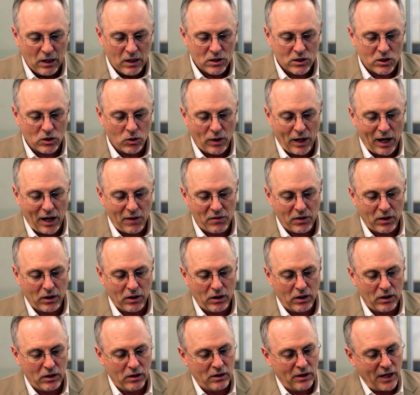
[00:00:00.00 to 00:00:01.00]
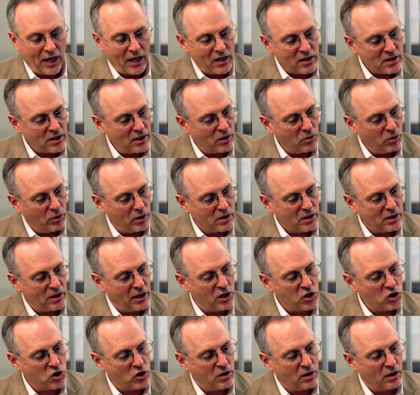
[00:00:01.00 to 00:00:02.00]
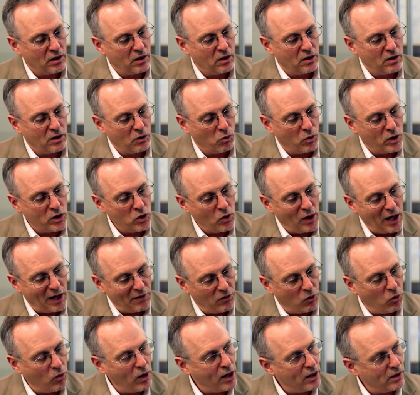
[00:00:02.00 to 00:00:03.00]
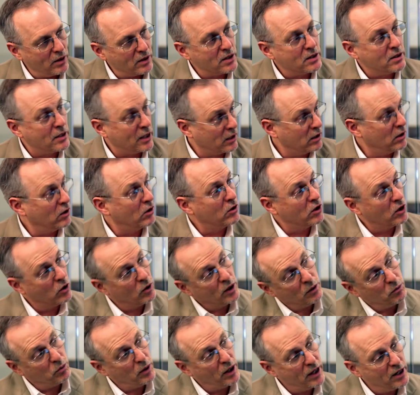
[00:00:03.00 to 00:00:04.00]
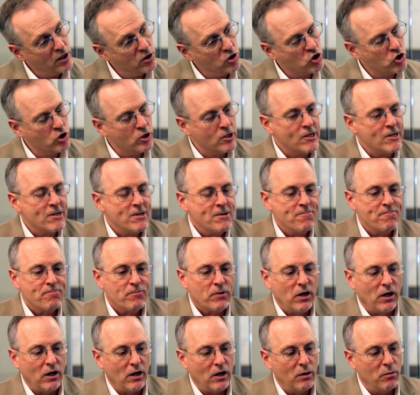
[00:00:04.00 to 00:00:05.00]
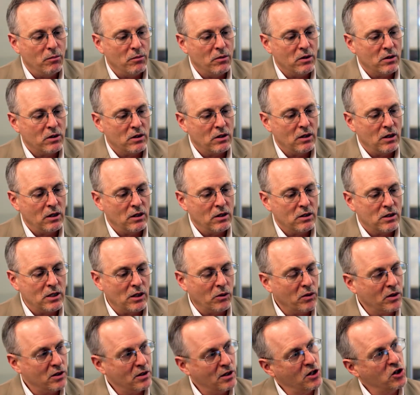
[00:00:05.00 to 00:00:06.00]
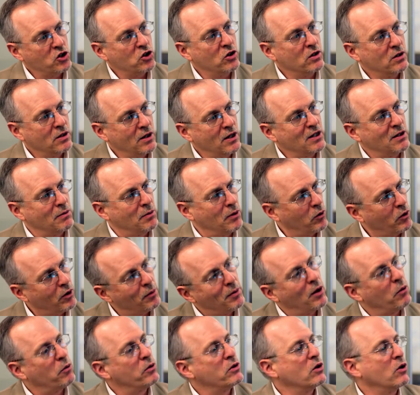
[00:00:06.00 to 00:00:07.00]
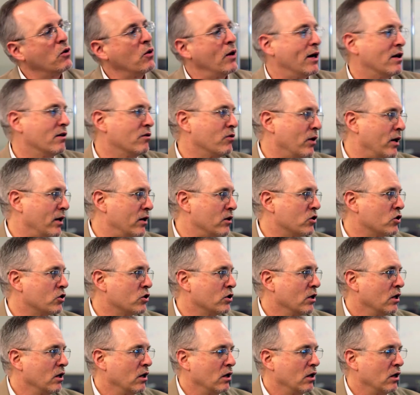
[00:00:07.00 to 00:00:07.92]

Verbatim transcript: So having data synchronization, that, that when you have a wireless signal, you're in range, um, synchronization is easy. But what about when you go out of range?